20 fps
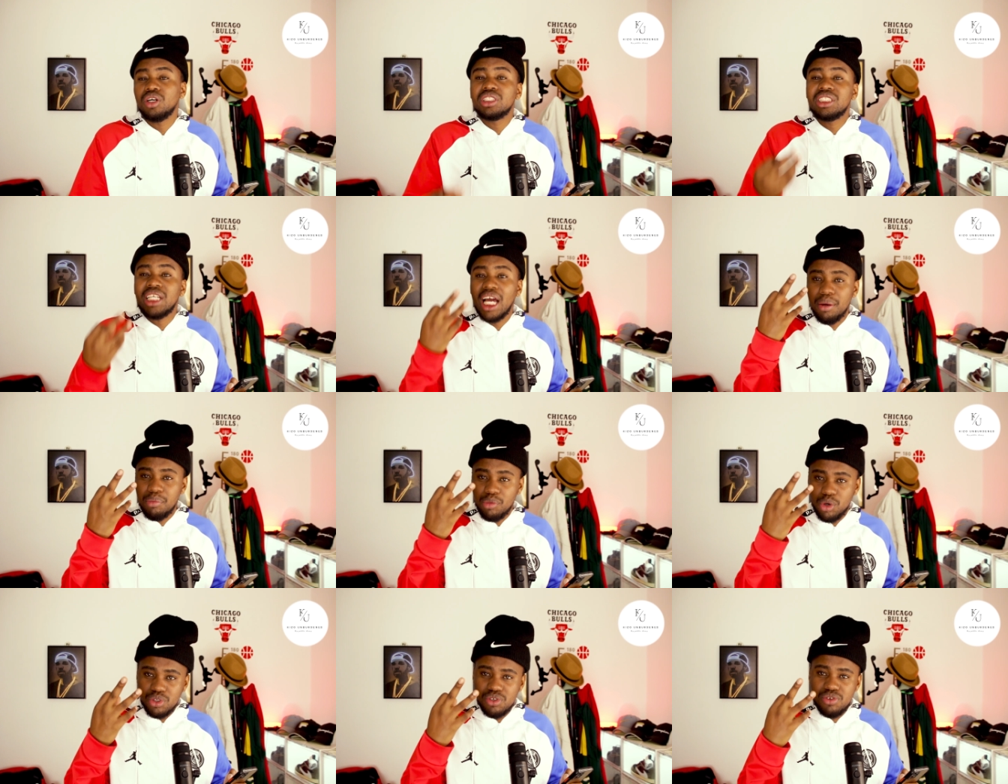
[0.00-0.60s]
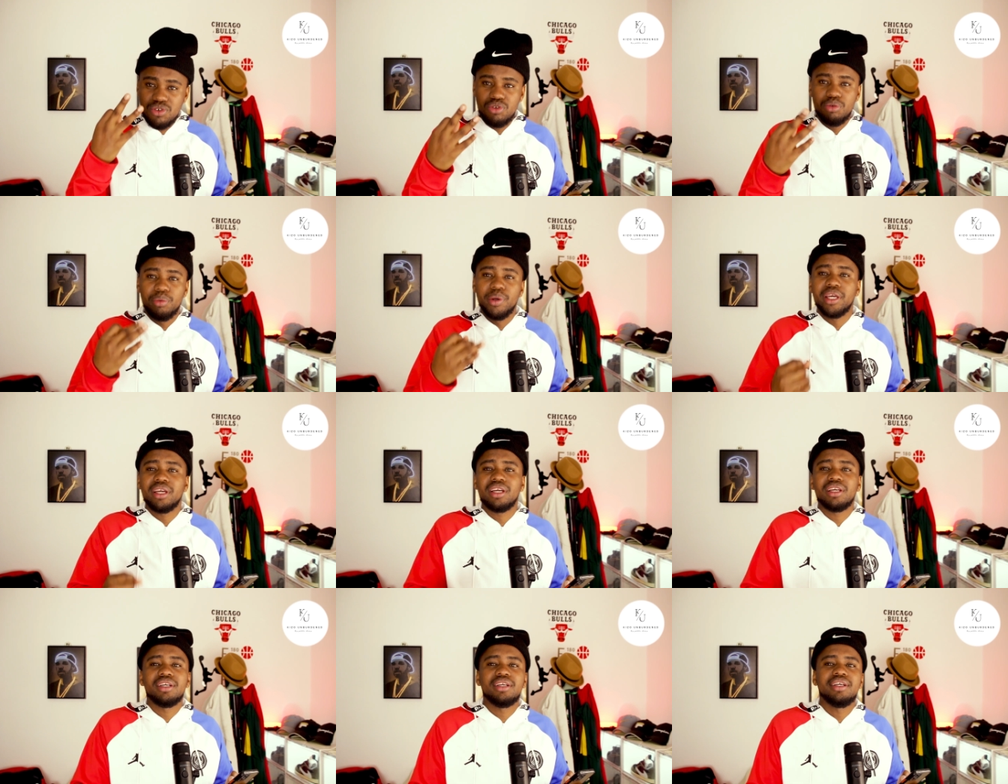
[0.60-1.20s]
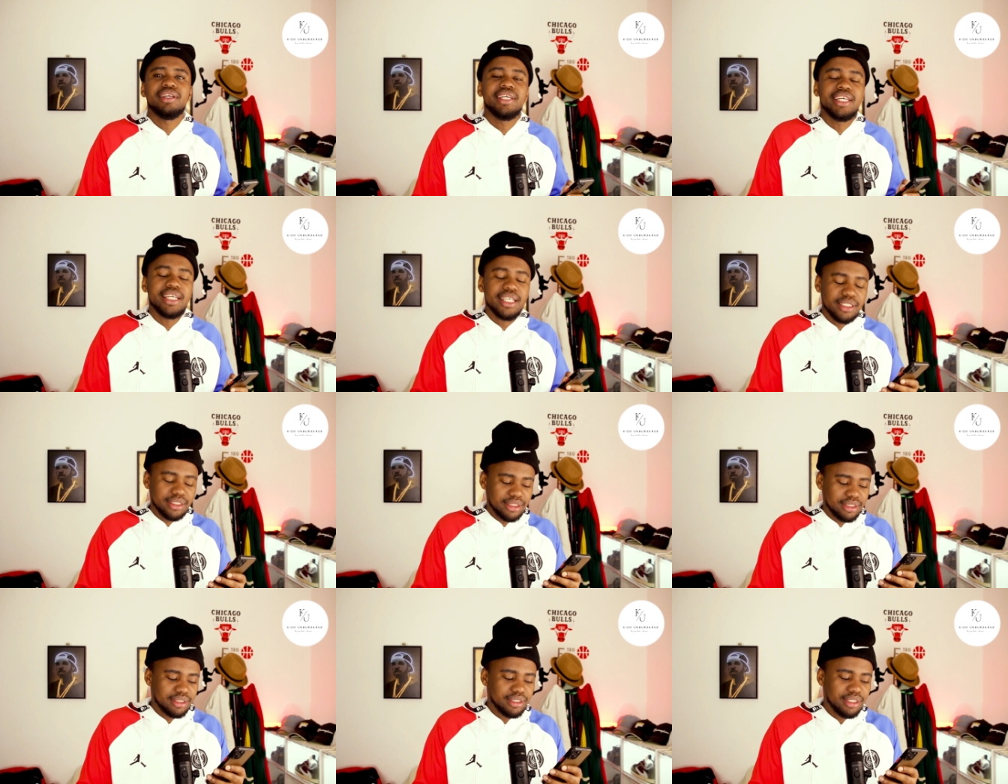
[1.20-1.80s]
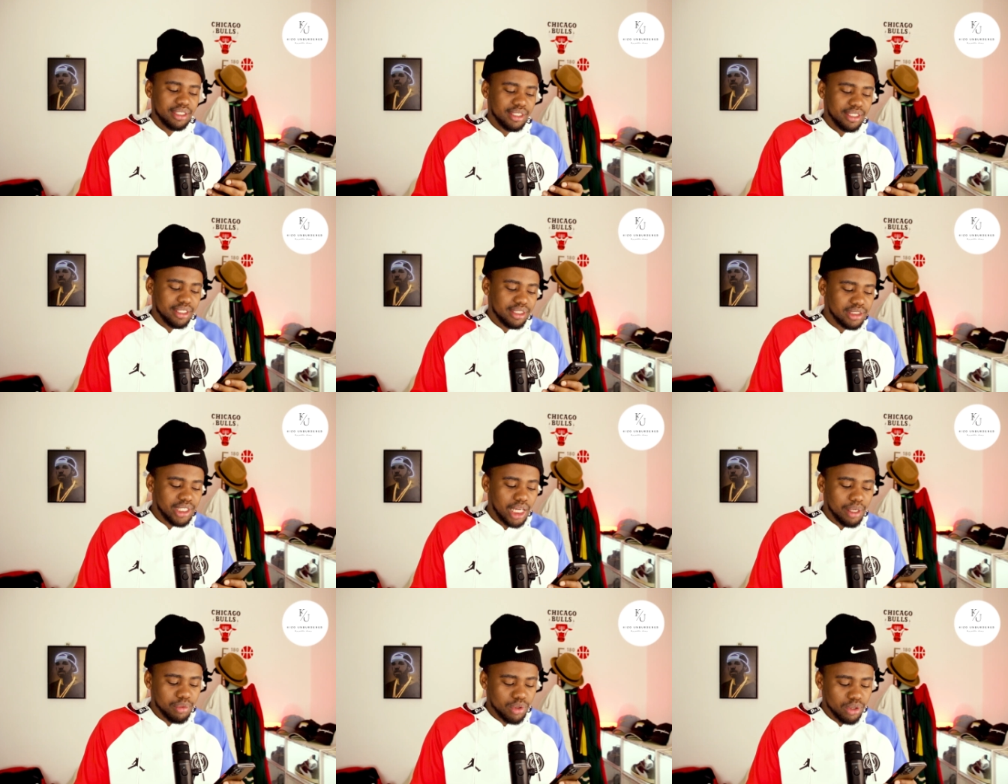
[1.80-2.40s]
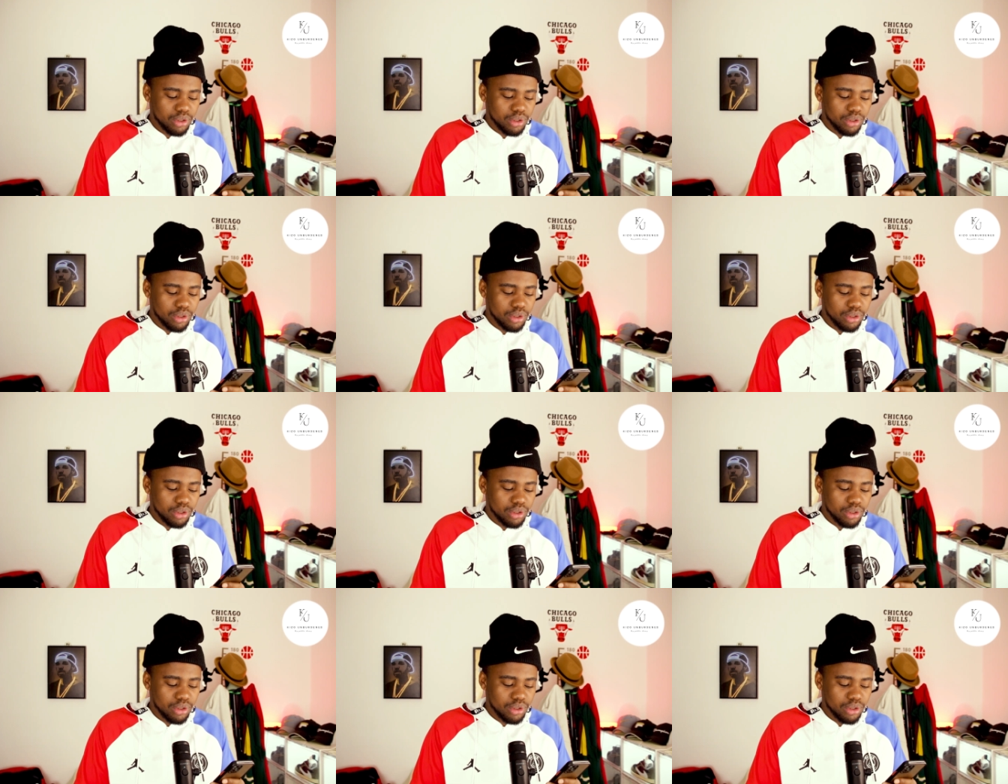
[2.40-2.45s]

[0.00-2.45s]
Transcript: Time consuming. Yes, time